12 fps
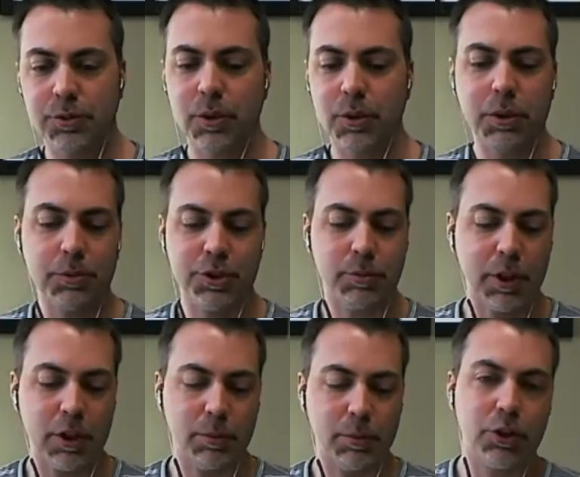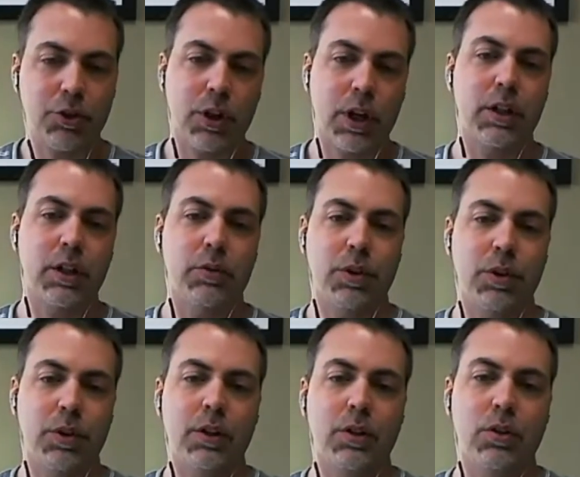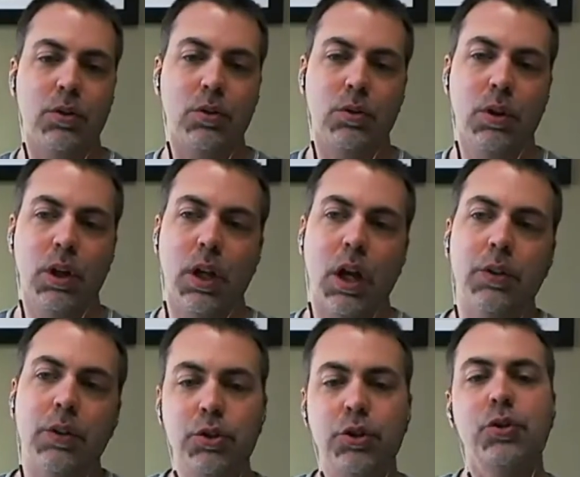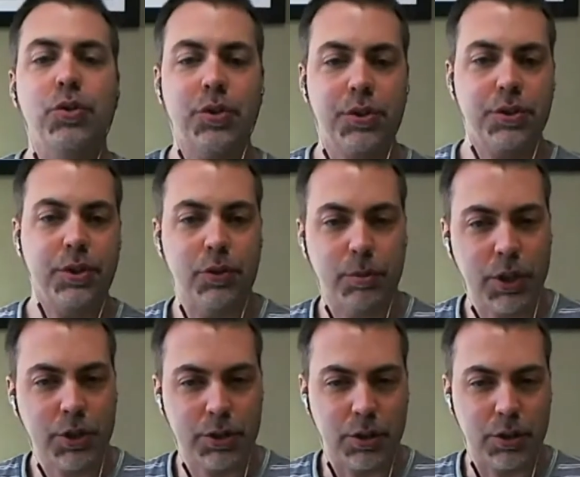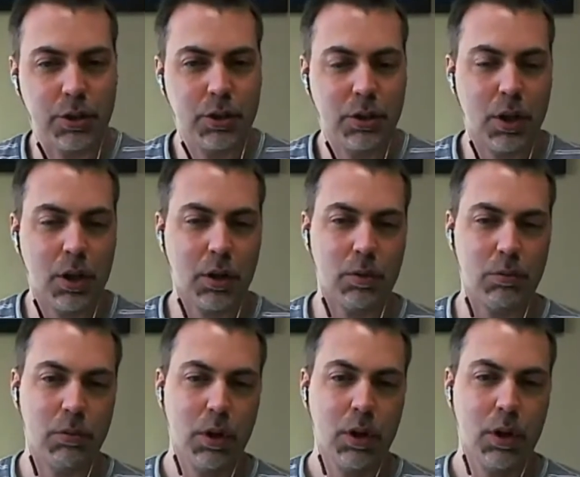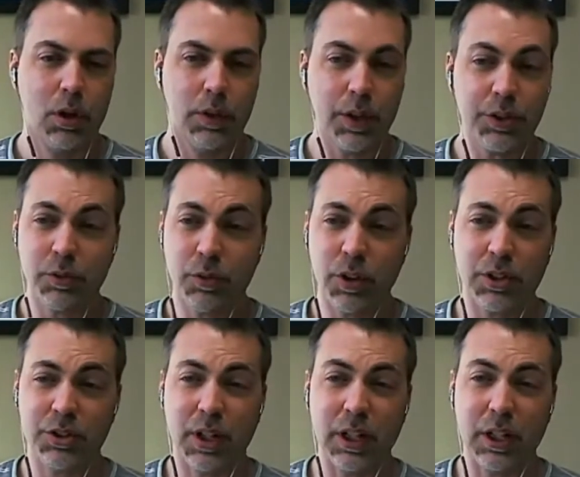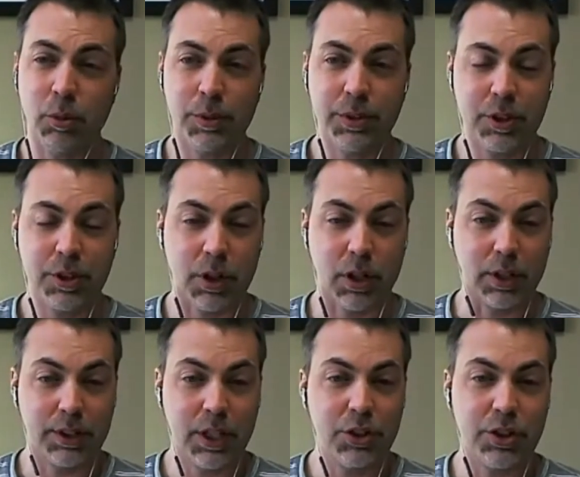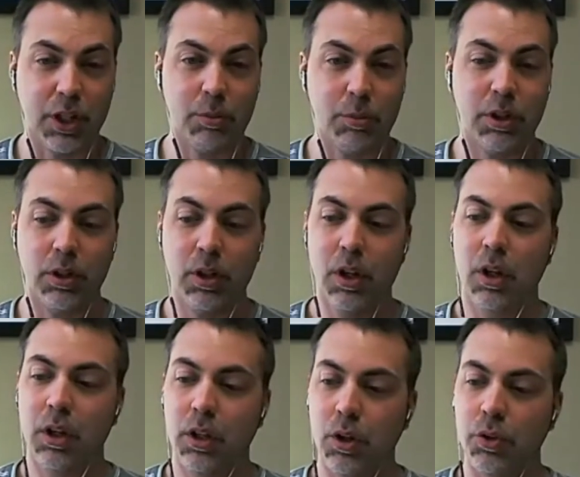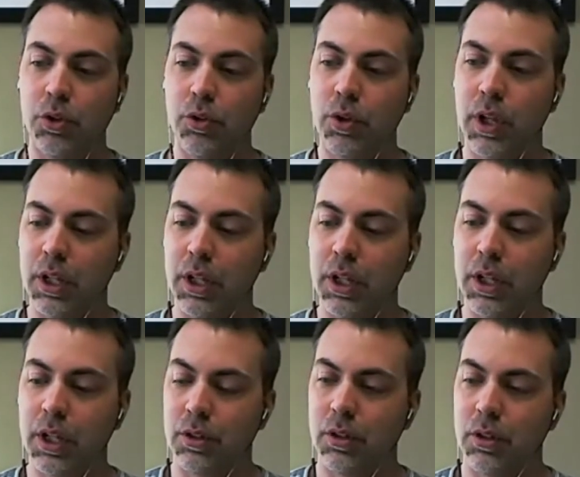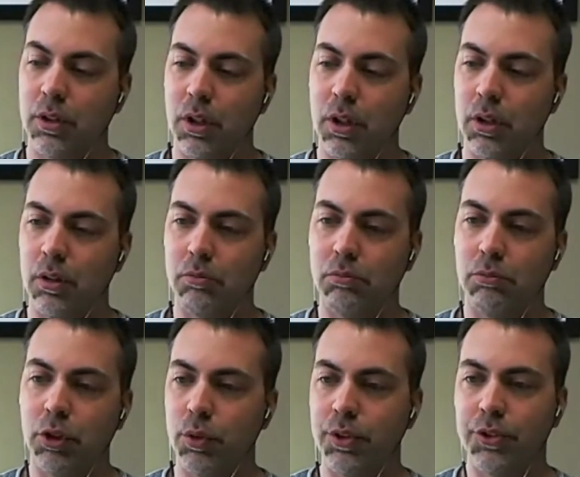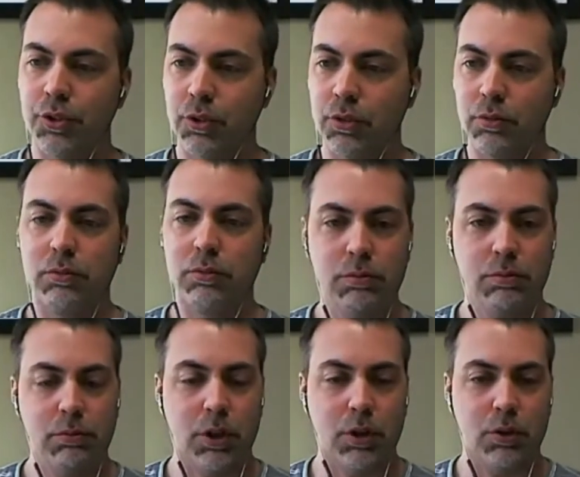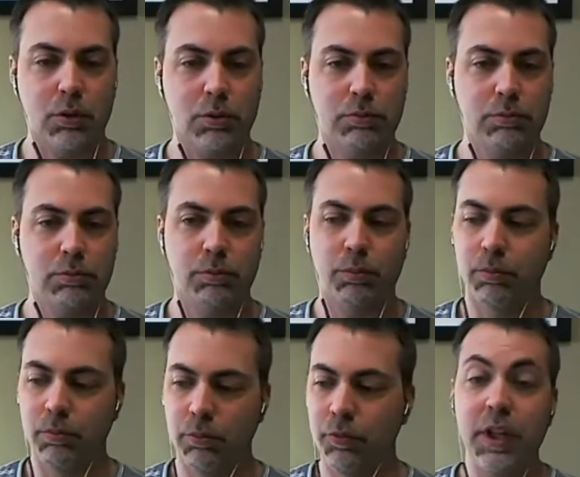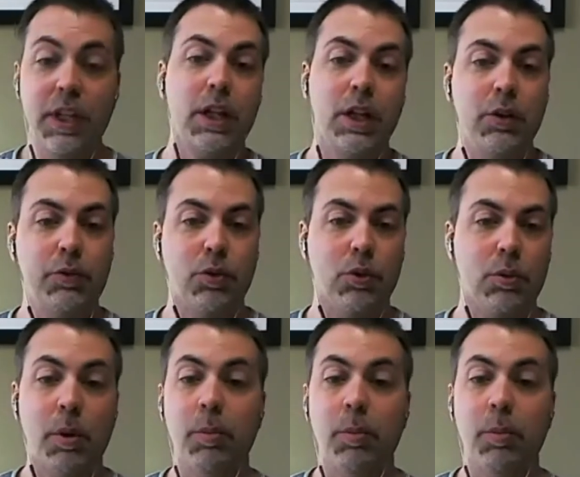sometimes just a matter of being creative with how you use this information, and that's a very scalable business model. Teaching, I mean, you get a certain fee for